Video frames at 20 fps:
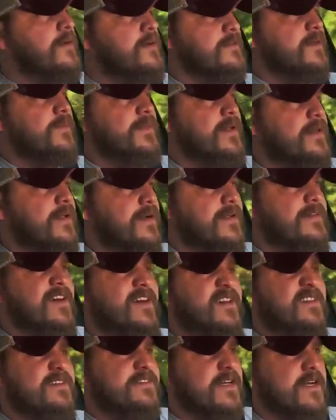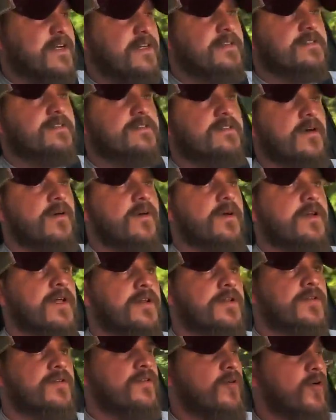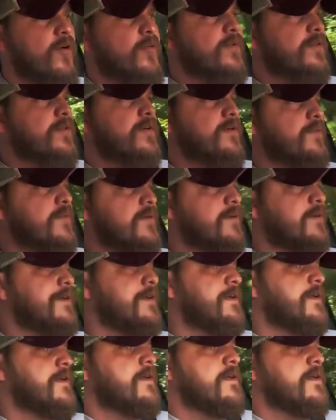something like 10 seconds slower than you normally would,